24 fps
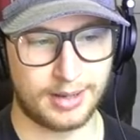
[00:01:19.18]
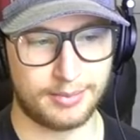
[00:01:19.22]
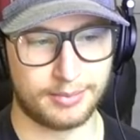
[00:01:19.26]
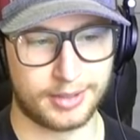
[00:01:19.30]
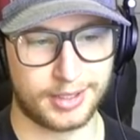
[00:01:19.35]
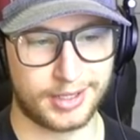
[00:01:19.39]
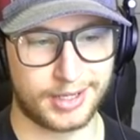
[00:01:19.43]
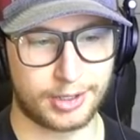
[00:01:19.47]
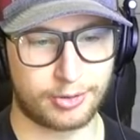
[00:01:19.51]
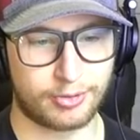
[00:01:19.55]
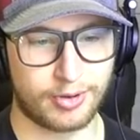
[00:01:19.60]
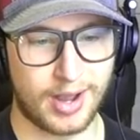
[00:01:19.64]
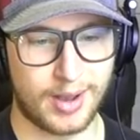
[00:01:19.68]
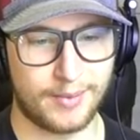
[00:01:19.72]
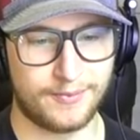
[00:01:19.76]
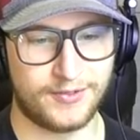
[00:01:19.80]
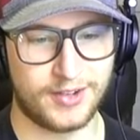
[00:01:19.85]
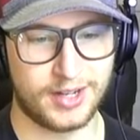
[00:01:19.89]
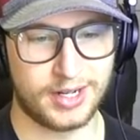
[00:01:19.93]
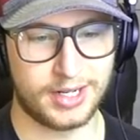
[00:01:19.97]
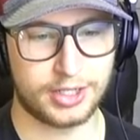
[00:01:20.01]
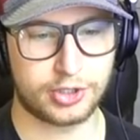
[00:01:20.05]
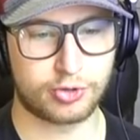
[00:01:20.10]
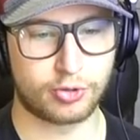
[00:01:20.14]
am gonna grab
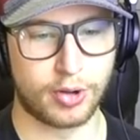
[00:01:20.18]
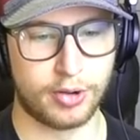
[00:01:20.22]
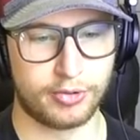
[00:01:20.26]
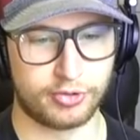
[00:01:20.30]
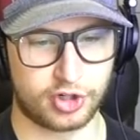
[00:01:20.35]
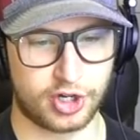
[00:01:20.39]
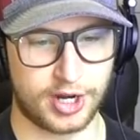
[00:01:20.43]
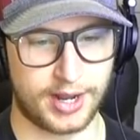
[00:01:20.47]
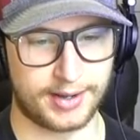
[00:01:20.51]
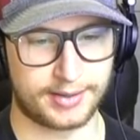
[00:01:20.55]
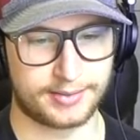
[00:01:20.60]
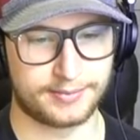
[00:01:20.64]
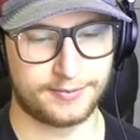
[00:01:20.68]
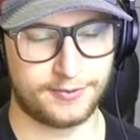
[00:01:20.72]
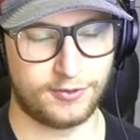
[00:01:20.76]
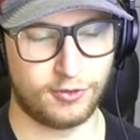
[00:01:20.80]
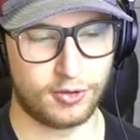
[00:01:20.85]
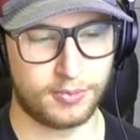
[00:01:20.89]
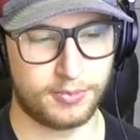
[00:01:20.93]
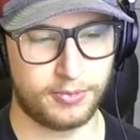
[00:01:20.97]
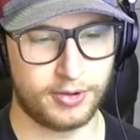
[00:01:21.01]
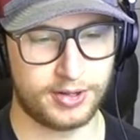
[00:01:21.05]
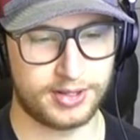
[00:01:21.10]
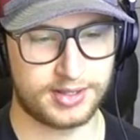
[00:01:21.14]
Vinny Trocheck,
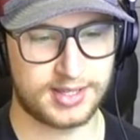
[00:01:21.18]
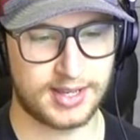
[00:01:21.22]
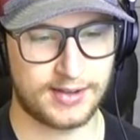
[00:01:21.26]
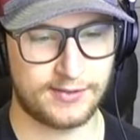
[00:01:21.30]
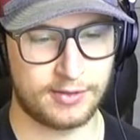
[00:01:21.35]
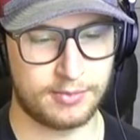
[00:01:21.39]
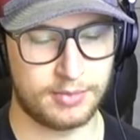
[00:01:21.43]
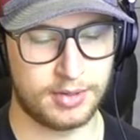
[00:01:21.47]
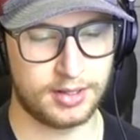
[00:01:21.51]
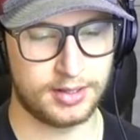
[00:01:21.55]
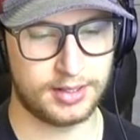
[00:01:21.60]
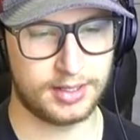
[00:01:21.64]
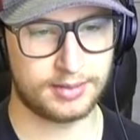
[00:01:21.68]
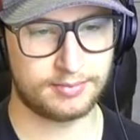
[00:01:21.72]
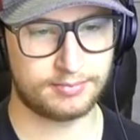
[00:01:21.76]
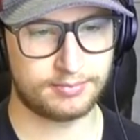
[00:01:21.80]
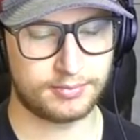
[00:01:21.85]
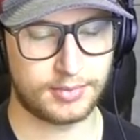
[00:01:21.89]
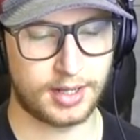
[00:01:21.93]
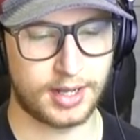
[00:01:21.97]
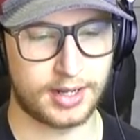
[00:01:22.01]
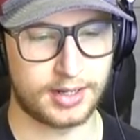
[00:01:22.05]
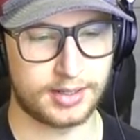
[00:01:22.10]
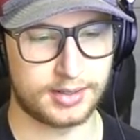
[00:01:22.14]
4.7 million,
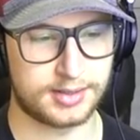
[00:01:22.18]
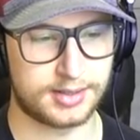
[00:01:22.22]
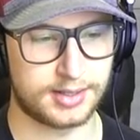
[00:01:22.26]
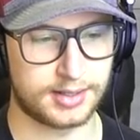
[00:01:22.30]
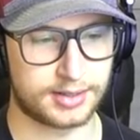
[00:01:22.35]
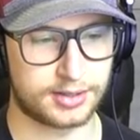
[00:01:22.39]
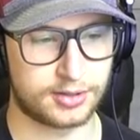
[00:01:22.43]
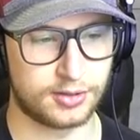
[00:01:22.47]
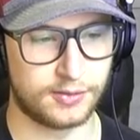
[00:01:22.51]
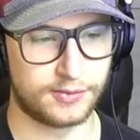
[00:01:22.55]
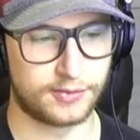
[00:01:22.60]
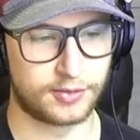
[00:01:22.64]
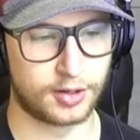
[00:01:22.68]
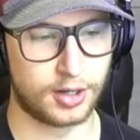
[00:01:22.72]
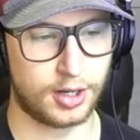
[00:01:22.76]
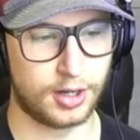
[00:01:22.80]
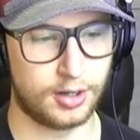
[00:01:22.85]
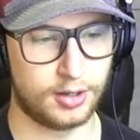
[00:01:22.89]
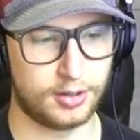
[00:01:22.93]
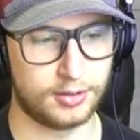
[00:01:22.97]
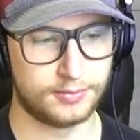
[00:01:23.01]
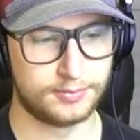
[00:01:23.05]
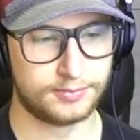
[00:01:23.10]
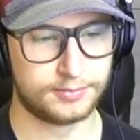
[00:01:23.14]
86
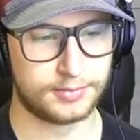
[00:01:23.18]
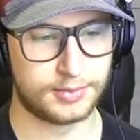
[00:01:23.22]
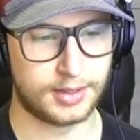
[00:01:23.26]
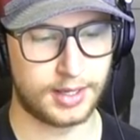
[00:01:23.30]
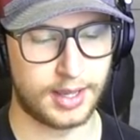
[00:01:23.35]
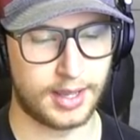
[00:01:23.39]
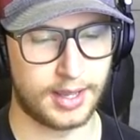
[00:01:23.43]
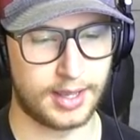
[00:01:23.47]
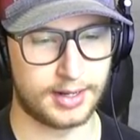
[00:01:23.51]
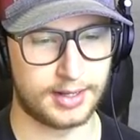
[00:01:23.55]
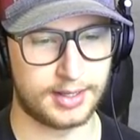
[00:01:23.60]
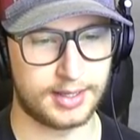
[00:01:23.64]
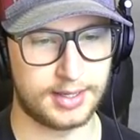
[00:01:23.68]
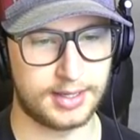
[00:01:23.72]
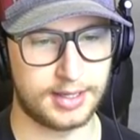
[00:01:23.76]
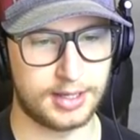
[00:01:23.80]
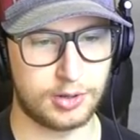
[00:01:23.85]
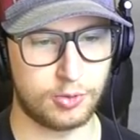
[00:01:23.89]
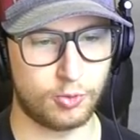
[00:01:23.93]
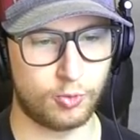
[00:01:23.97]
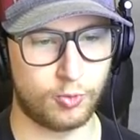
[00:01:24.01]
overall, and he